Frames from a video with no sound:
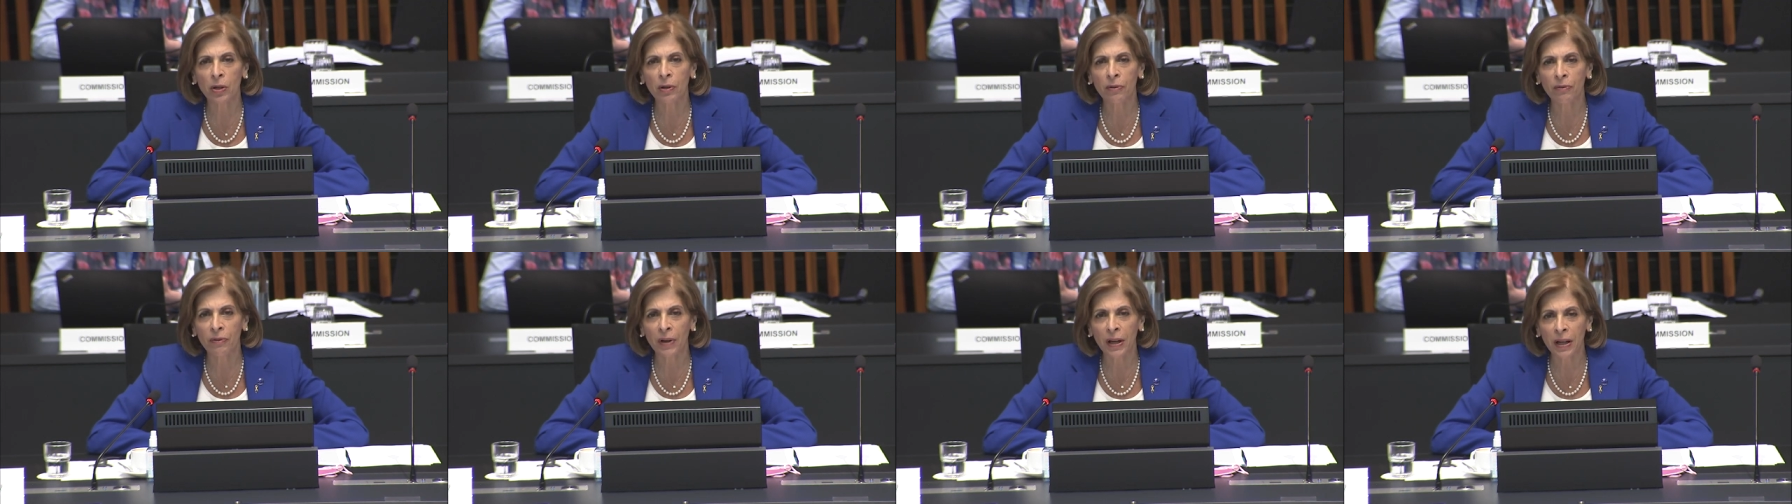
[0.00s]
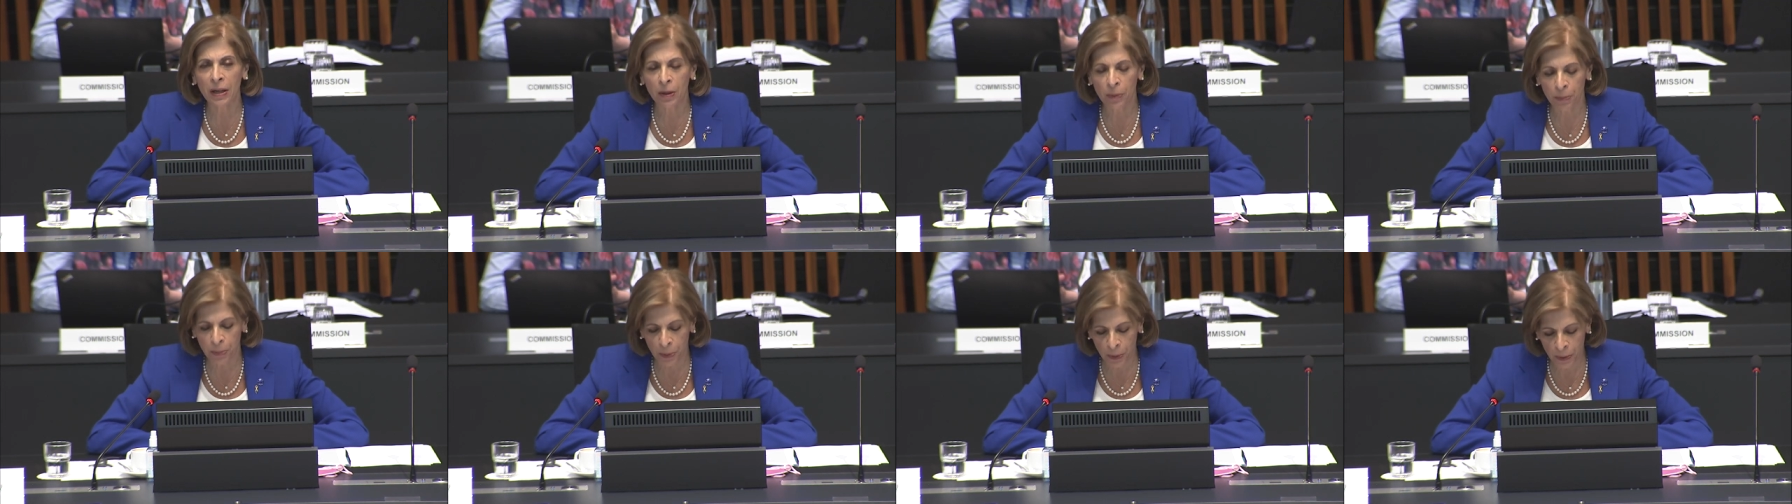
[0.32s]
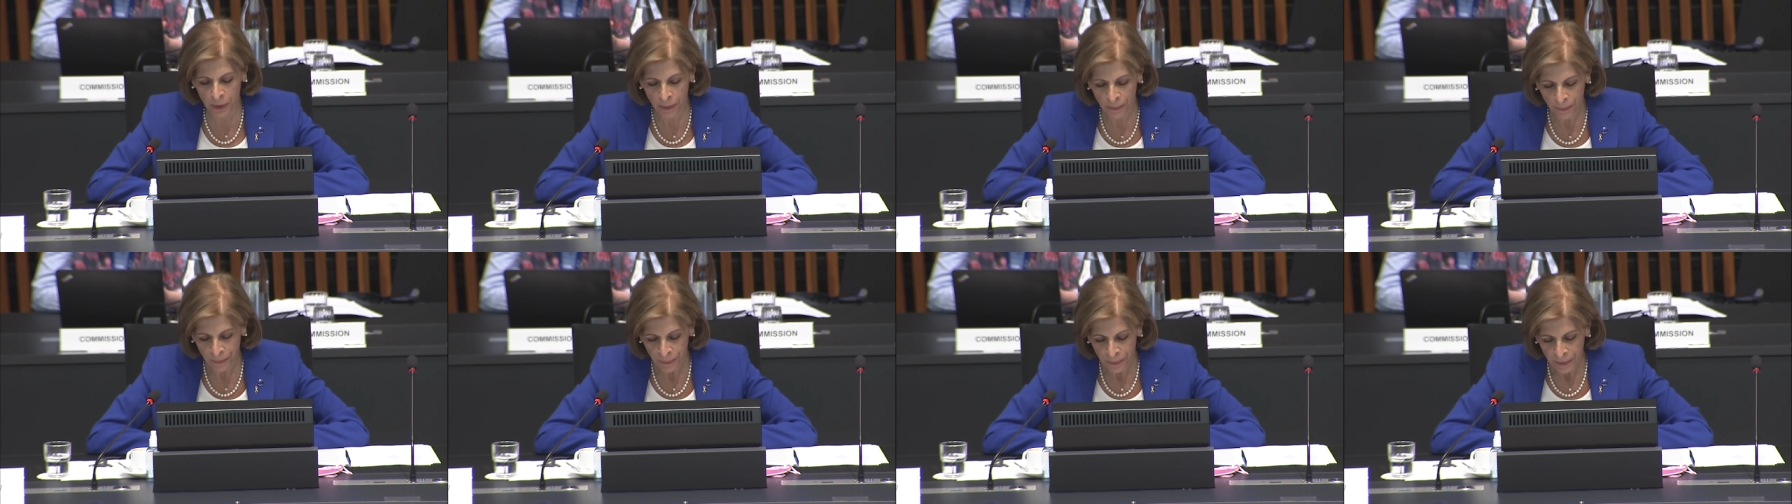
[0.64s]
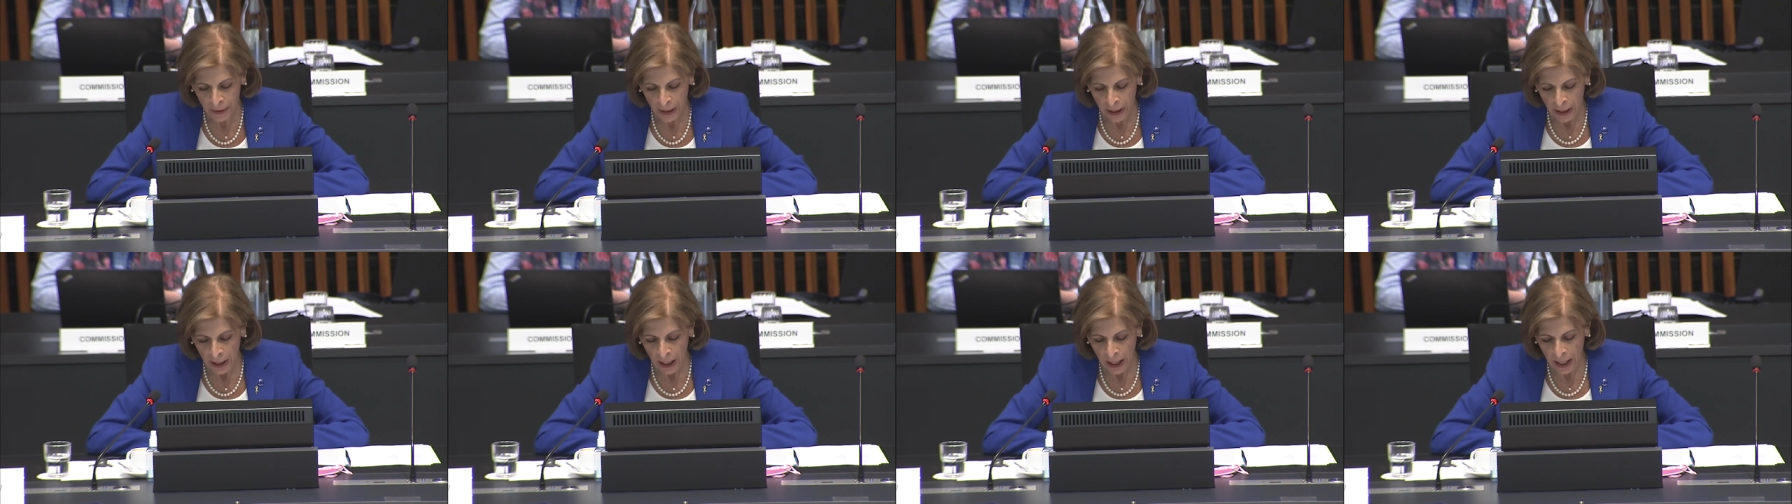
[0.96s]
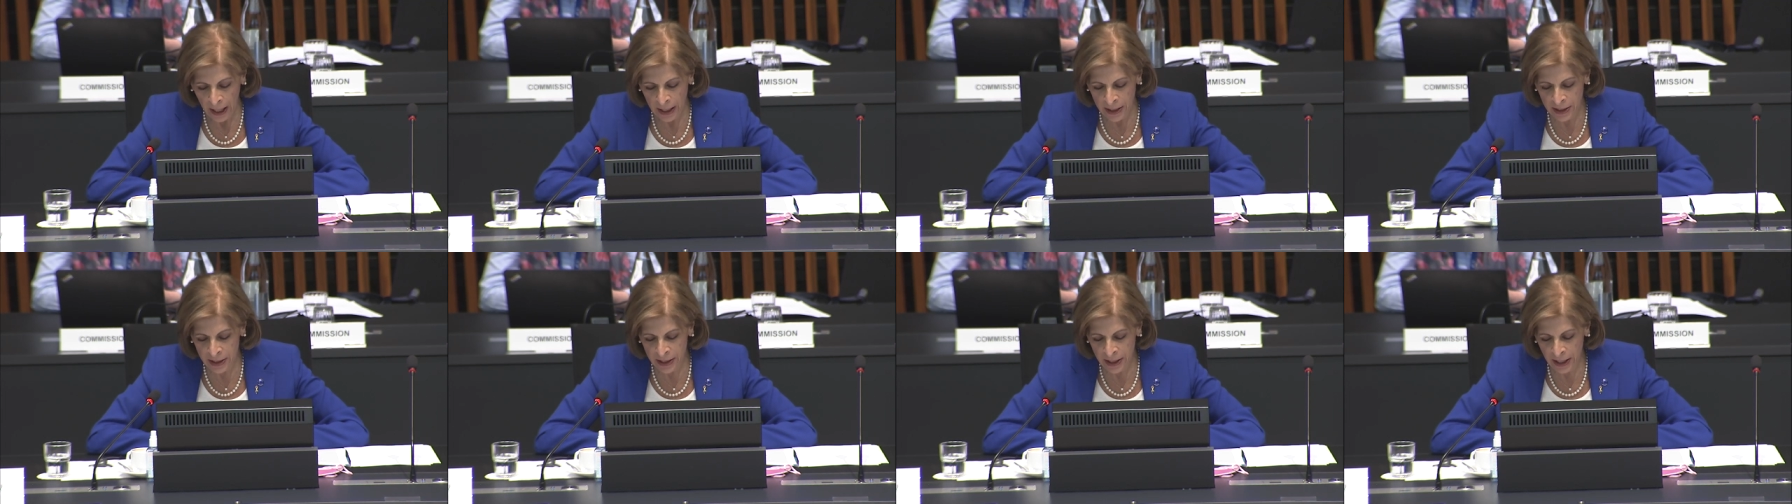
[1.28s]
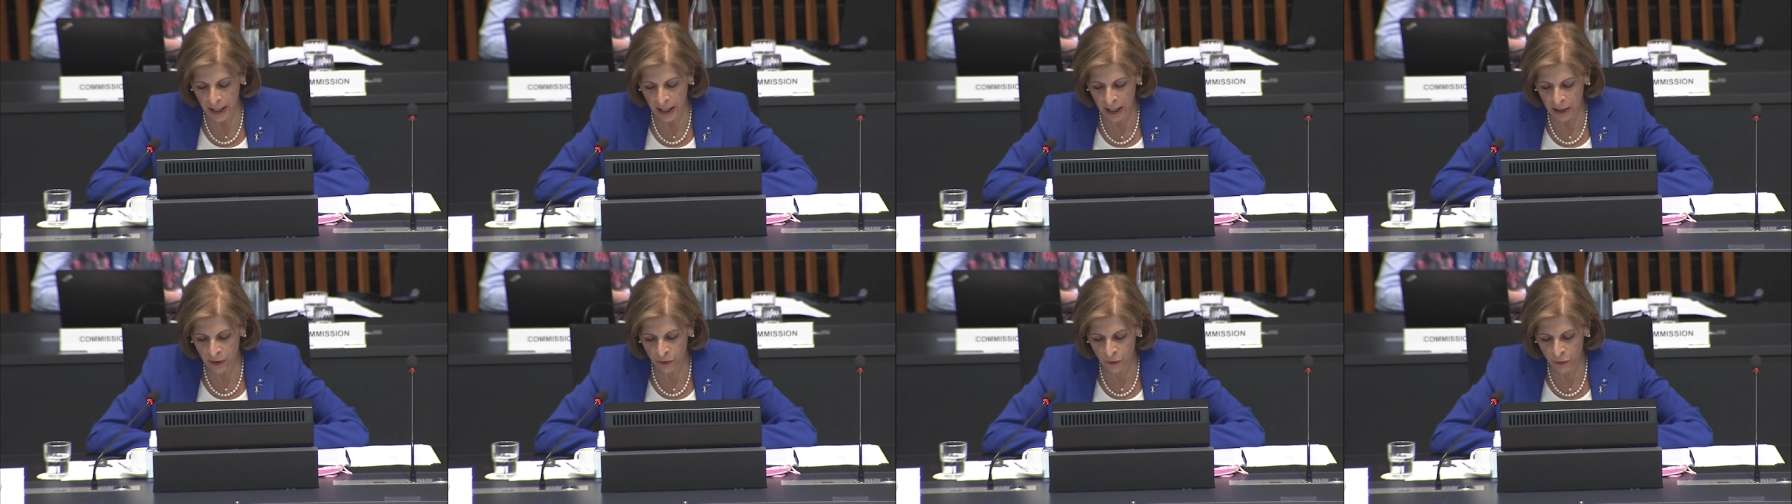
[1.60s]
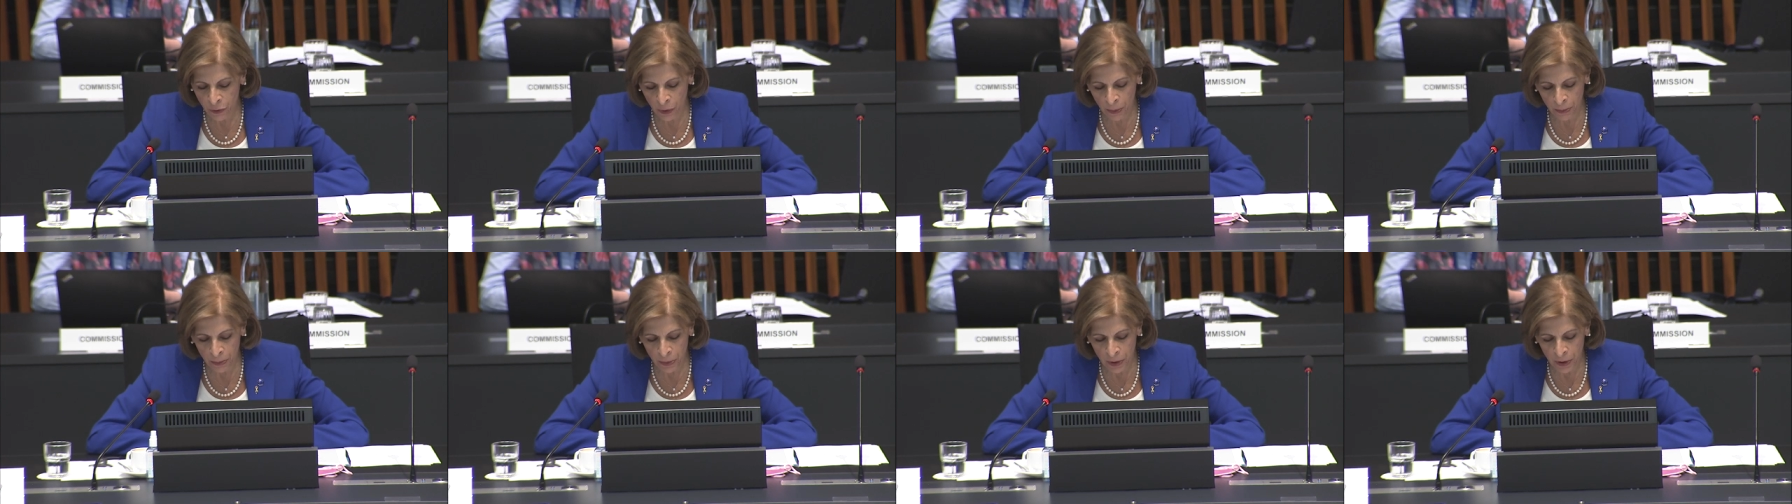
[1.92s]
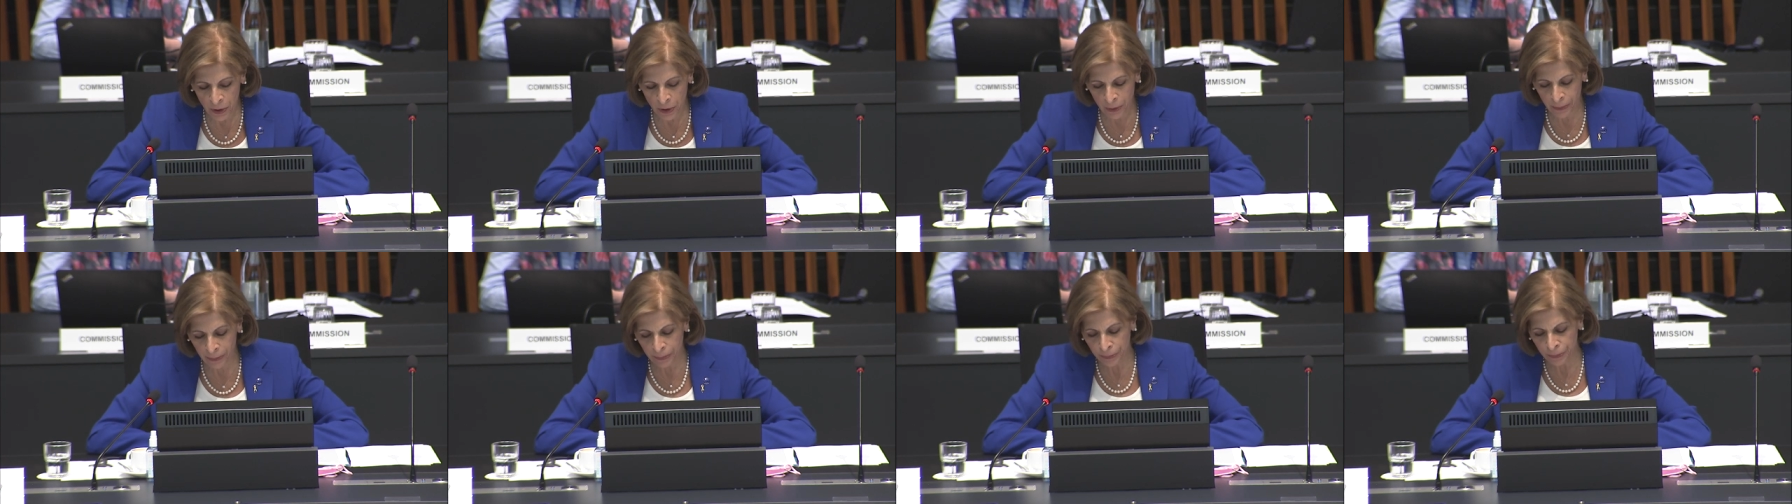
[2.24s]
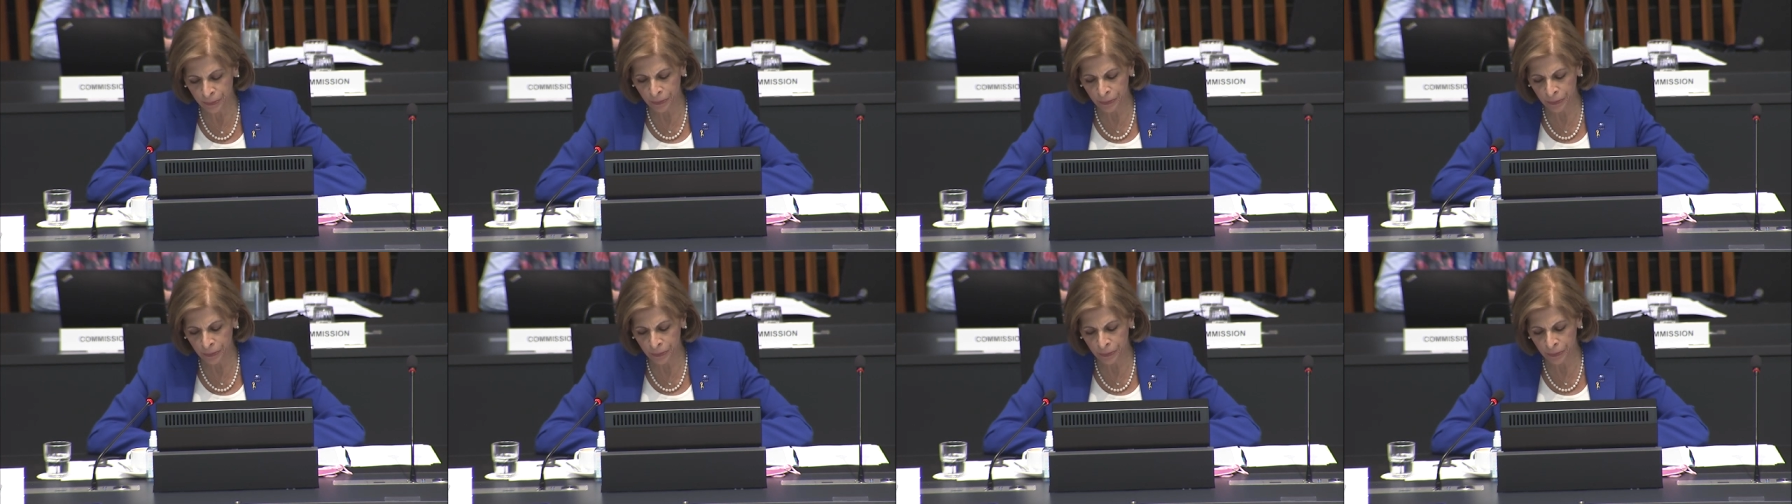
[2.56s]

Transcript: available as yet from, the,